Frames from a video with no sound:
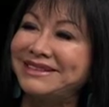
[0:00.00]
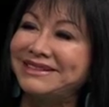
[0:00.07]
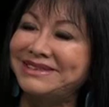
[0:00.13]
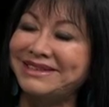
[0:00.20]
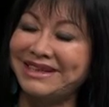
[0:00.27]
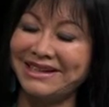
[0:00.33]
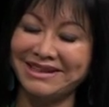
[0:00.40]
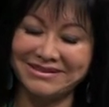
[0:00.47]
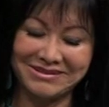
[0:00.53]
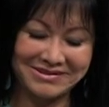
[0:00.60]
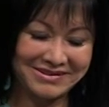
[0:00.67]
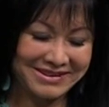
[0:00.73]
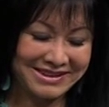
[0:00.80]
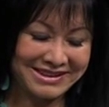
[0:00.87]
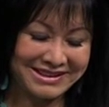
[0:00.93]
It's. I
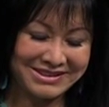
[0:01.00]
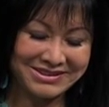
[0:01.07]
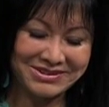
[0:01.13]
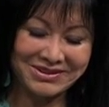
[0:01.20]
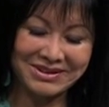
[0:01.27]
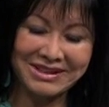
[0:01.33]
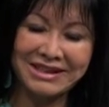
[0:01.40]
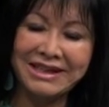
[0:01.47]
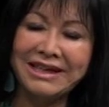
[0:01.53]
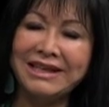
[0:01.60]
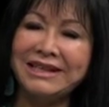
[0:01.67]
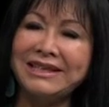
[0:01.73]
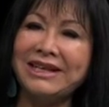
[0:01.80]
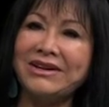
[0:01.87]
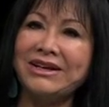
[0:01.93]
really enjoyed it.
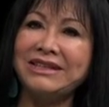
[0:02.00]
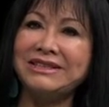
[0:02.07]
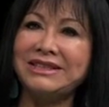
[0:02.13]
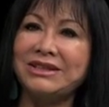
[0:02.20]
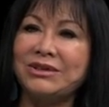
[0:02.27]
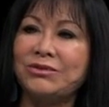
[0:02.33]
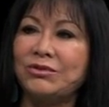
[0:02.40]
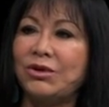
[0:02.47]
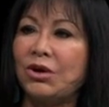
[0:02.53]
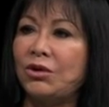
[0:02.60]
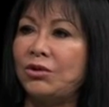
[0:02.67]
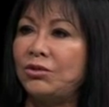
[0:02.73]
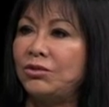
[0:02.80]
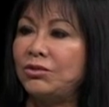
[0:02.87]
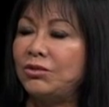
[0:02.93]
Now, has it
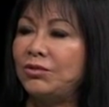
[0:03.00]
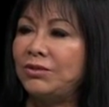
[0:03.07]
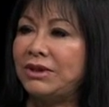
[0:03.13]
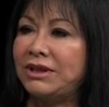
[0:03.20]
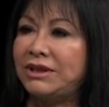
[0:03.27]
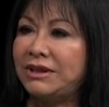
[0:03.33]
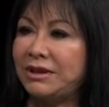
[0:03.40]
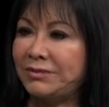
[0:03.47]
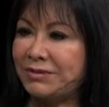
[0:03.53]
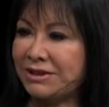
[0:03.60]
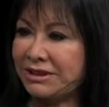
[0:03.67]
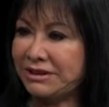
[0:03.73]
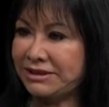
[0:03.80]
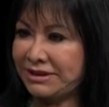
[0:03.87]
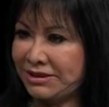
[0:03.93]
grown with the
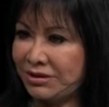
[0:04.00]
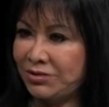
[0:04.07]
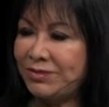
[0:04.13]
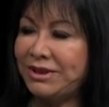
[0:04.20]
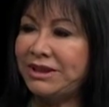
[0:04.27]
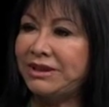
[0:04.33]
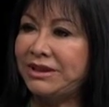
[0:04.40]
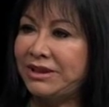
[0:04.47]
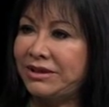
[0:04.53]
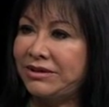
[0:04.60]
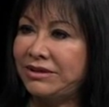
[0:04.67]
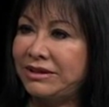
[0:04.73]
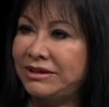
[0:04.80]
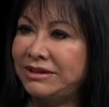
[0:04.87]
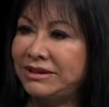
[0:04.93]
casino being
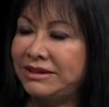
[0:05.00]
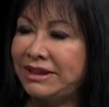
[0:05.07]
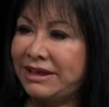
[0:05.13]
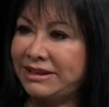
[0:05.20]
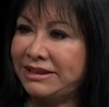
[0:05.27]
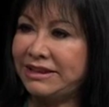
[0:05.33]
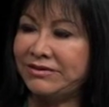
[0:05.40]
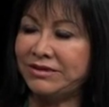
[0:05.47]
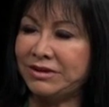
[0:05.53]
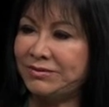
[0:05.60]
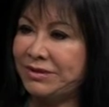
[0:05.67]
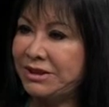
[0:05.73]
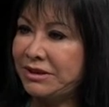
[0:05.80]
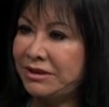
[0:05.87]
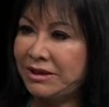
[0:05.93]
there? Did that give it a
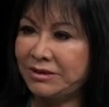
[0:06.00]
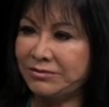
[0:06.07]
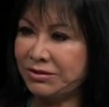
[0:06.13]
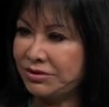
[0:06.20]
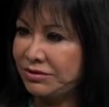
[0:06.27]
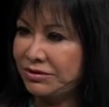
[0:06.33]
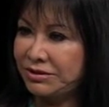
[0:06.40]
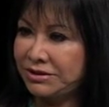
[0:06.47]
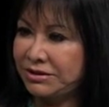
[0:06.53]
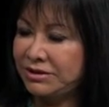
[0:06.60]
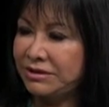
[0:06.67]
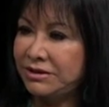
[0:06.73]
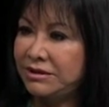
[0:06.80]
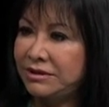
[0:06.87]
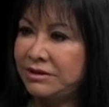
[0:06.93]
big a boost?